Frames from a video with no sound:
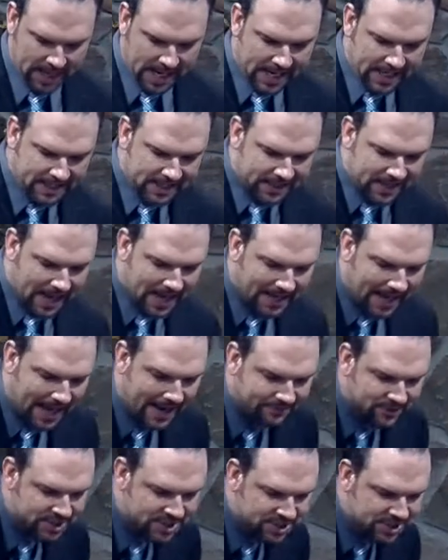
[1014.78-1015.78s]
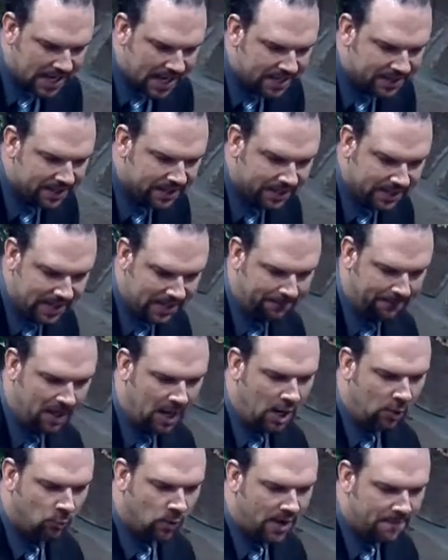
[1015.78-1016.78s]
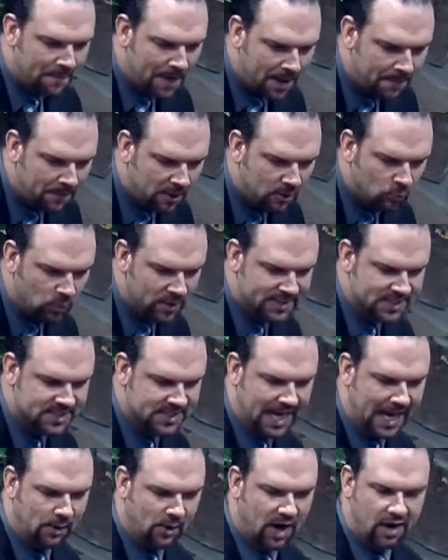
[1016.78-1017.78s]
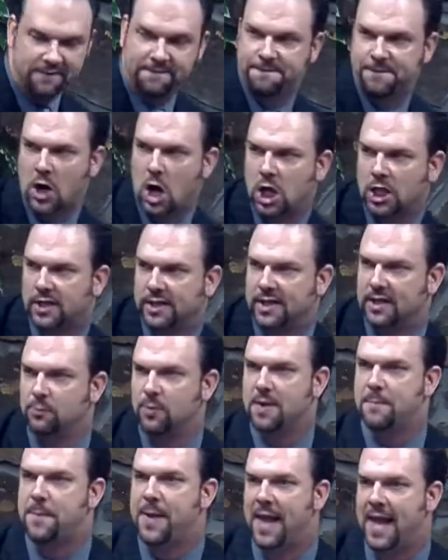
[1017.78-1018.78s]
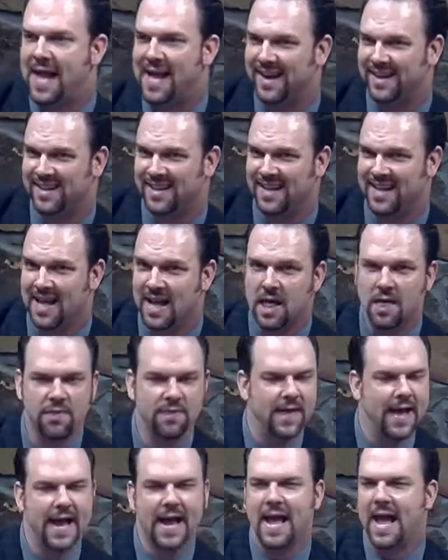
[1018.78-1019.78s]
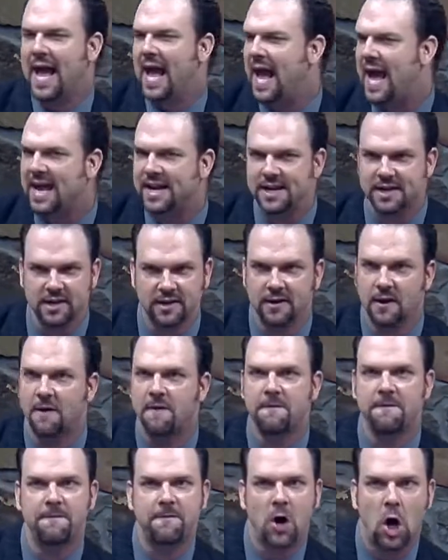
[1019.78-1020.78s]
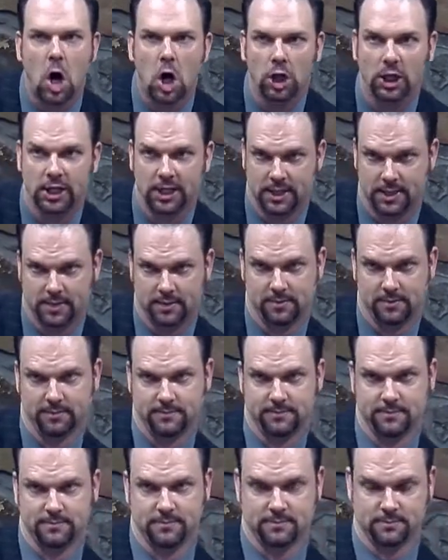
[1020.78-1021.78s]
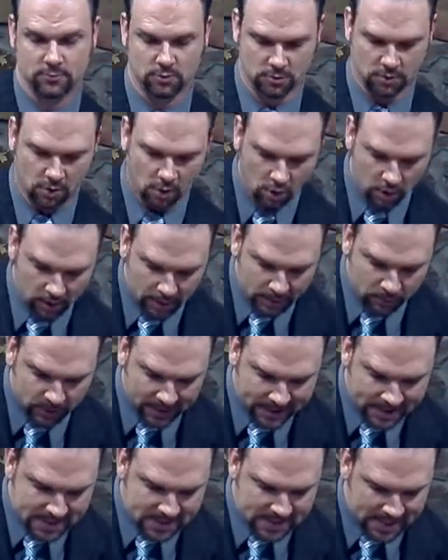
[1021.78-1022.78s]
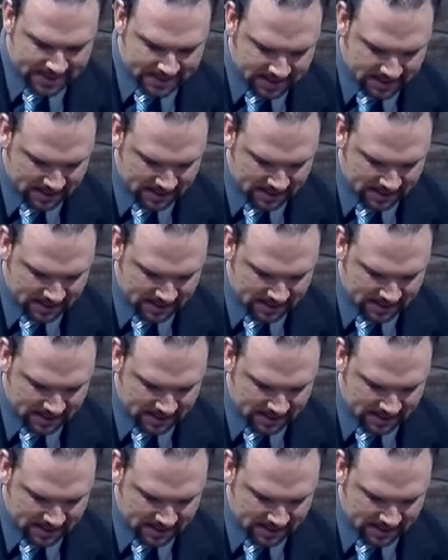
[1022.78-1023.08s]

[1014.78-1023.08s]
He did not have to say to them, Remember whence thou art fallen and repent. They hadn't fallen, or he would have said